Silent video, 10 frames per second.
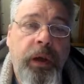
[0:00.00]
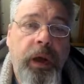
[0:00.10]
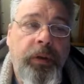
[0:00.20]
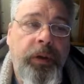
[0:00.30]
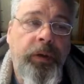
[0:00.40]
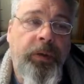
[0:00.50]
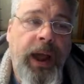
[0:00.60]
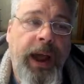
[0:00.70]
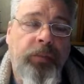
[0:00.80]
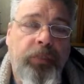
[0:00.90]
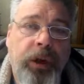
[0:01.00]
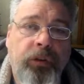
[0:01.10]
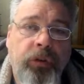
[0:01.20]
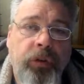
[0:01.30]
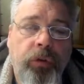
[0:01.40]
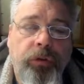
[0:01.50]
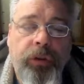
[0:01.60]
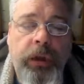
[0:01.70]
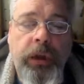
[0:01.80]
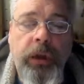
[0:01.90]
And then in the last picture, you'll
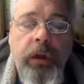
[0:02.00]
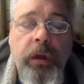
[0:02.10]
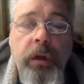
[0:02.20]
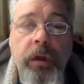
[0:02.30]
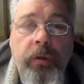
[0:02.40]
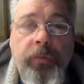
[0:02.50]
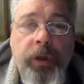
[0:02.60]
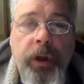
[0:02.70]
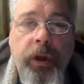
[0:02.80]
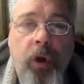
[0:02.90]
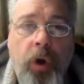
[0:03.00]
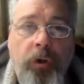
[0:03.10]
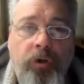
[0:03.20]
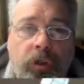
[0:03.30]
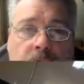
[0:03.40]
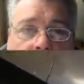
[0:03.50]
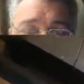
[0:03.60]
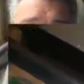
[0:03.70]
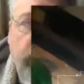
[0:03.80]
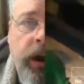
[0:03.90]
see the
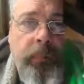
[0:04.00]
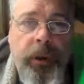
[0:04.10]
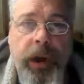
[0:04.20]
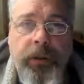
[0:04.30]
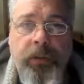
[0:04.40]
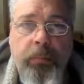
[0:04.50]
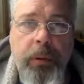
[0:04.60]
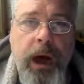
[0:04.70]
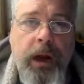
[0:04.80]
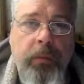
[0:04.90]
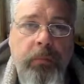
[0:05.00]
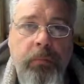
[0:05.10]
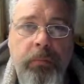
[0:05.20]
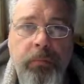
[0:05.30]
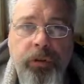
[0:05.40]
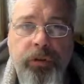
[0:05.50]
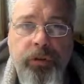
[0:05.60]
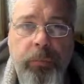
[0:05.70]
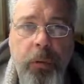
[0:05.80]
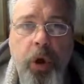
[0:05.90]
auxiliary drain pan at the bottom, which is
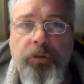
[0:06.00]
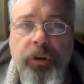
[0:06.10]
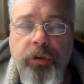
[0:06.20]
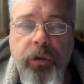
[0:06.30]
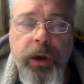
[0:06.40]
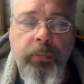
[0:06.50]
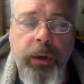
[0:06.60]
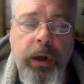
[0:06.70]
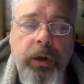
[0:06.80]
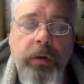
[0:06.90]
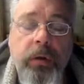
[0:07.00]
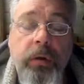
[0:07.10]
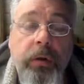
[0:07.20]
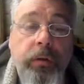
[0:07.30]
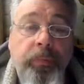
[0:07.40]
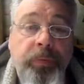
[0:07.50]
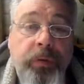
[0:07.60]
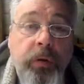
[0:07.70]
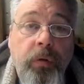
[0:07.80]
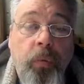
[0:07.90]
an emergency drain pan,
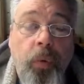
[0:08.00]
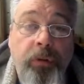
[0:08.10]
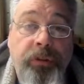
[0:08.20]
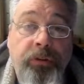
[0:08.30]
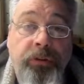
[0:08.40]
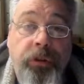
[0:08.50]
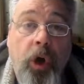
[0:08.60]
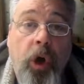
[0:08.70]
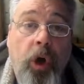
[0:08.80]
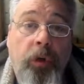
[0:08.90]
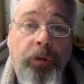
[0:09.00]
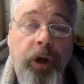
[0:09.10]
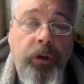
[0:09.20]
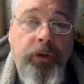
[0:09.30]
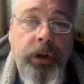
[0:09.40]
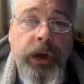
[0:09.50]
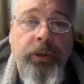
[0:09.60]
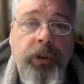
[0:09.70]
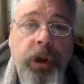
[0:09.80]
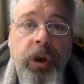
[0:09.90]
was installed
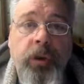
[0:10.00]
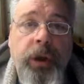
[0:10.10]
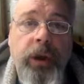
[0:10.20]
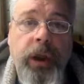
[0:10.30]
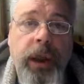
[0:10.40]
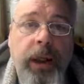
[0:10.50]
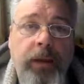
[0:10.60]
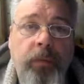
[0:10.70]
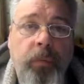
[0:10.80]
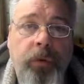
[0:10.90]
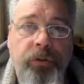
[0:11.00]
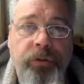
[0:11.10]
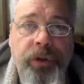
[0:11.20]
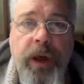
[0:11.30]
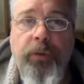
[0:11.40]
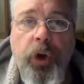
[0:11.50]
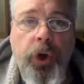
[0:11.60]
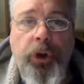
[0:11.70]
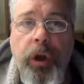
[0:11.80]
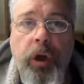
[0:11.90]
underneath the unit and was never
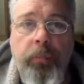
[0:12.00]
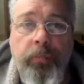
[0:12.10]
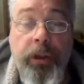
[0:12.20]
hooked up.